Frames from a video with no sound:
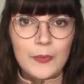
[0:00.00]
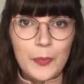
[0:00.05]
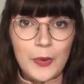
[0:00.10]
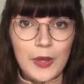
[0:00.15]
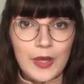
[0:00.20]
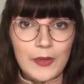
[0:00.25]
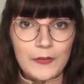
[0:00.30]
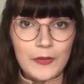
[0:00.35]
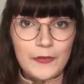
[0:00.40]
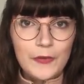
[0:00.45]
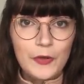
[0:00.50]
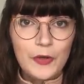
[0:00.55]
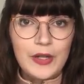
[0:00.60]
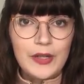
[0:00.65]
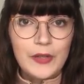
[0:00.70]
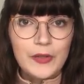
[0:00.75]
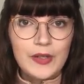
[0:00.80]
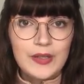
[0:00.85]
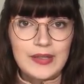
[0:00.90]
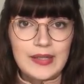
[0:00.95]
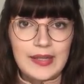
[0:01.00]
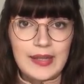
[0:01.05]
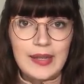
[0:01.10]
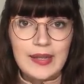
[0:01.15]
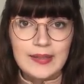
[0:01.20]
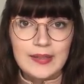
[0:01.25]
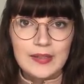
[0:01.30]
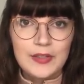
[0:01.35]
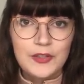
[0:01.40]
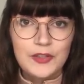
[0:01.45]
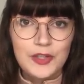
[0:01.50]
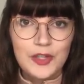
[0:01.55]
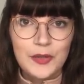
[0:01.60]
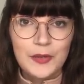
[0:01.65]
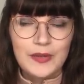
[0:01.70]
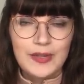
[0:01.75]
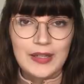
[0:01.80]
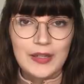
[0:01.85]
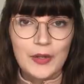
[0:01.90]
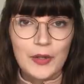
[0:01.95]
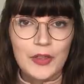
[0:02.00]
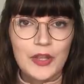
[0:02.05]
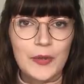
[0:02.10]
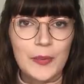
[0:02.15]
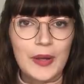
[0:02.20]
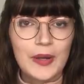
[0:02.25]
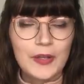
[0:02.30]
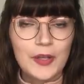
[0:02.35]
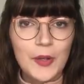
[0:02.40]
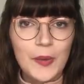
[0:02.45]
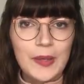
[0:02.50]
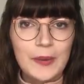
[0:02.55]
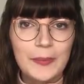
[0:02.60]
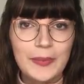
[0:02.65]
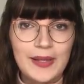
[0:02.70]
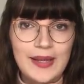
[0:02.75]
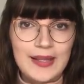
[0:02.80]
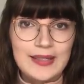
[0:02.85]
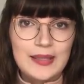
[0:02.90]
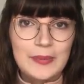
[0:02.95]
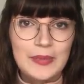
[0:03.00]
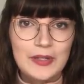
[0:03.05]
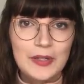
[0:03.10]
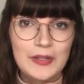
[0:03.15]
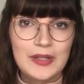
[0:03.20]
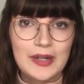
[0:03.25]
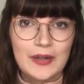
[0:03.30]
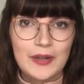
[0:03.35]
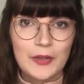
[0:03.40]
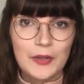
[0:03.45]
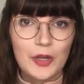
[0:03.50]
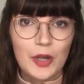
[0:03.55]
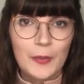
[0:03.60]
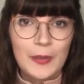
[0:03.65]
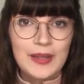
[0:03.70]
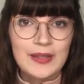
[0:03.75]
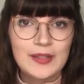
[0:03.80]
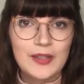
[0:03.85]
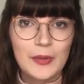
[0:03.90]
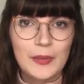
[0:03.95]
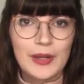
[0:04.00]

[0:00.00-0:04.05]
But if you've already got your tickets and you do already know that you are going, please let me know down in the comments.